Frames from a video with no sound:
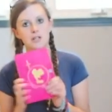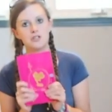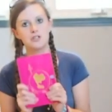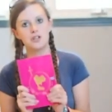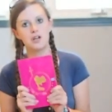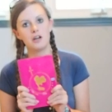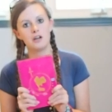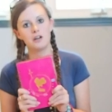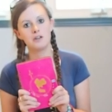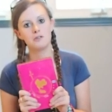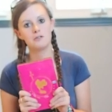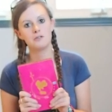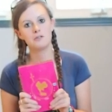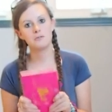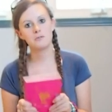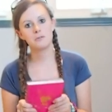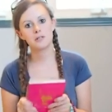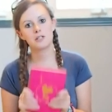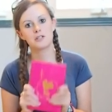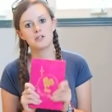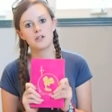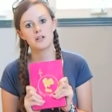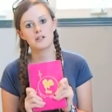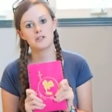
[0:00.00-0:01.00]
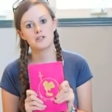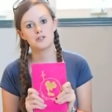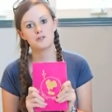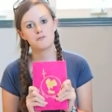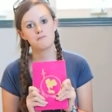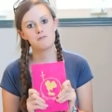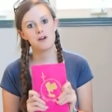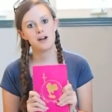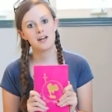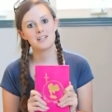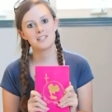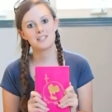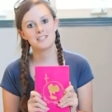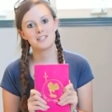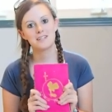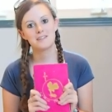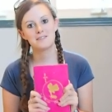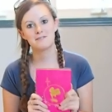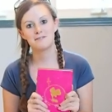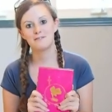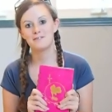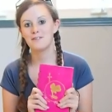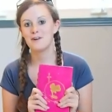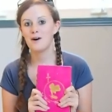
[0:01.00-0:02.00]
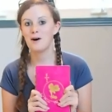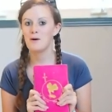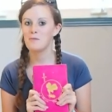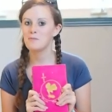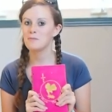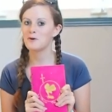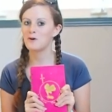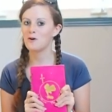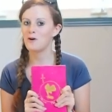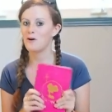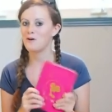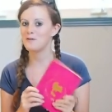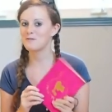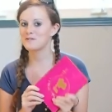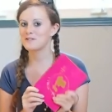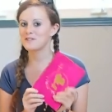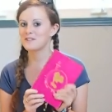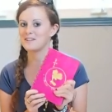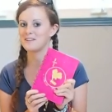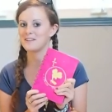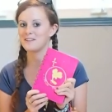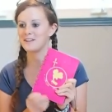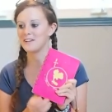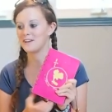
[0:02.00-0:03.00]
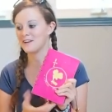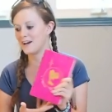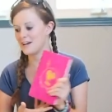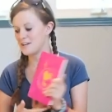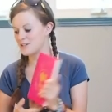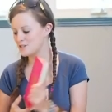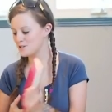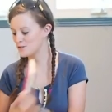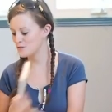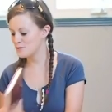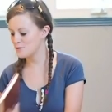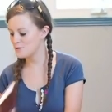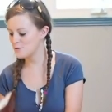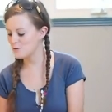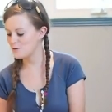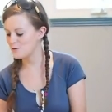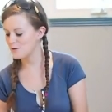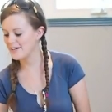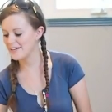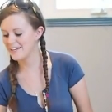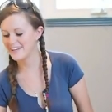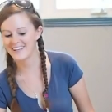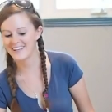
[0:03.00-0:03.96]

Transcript: journal, which I should write in far more often than I do.